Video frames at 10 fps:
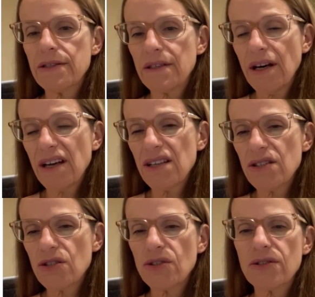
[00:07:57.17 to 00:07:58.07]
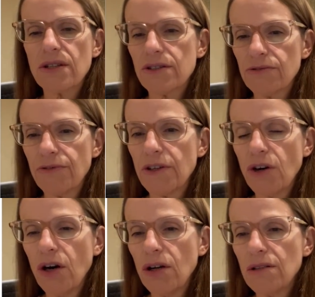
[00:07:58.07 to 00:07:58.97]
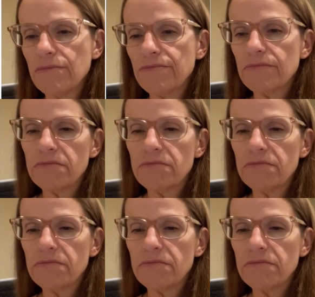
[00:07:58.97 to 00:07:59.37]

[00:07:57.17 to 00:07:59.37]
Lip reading: size just doesn't fit all.